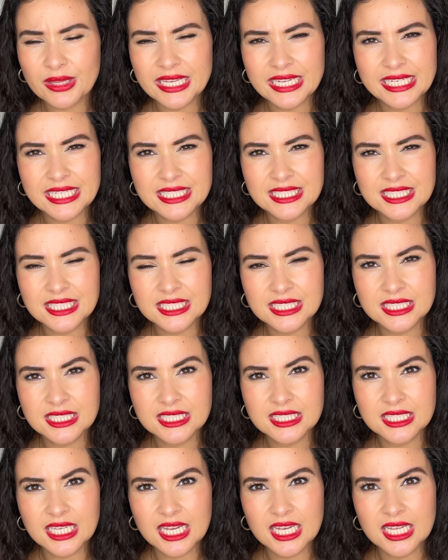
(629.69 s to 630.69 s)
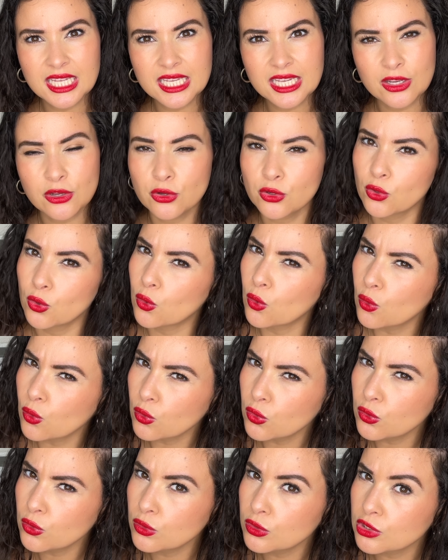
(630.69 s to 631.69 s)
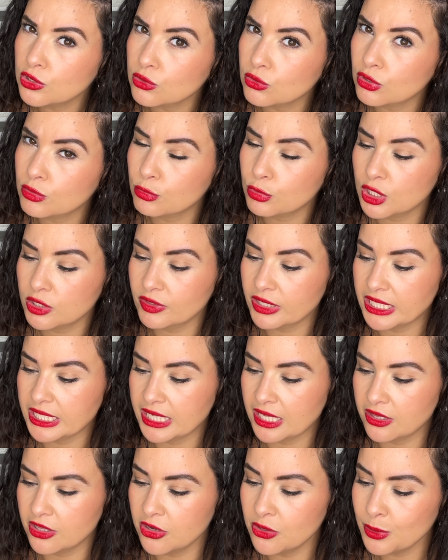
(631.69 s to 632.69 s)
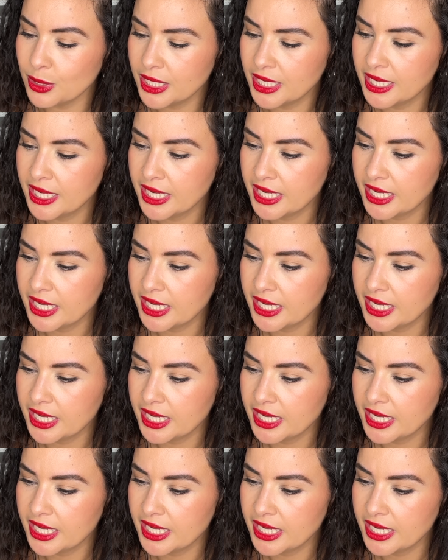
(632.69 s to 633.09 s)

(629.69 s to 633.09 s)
Like is this like a gold or more of a yellow?